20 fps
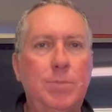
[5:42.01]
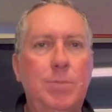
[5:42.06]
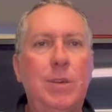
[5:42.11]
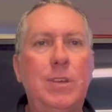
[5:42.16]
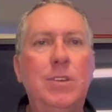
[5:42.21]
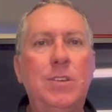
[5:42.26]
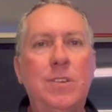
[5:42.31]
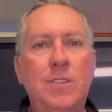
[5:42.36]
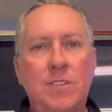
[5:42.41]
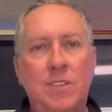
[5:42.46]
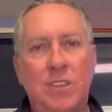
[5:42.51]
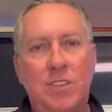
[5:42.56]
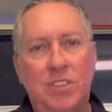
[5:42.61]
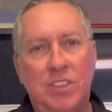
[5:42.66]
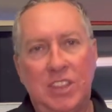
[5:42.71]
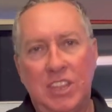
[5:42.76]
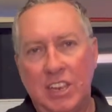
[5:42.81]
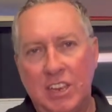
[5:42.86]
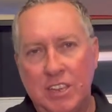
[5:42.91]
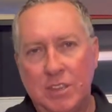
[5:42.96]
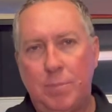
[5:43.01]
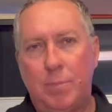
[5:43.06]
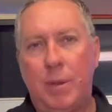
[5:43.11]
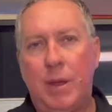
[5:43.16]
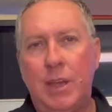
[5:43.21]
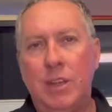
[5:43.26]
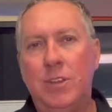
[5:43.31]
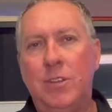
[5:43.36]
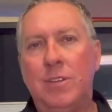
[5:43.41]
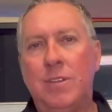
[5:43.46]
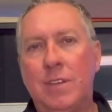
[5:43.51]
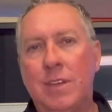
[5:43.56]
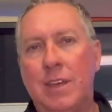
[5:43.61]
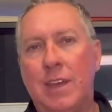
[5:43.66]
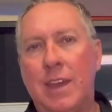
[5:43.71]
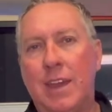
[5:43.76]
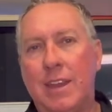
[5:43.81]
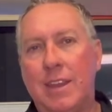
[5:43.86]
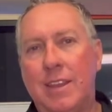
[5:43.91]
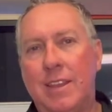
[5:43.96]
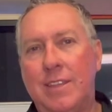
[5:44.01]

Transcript: but use the thinnest braid you can get.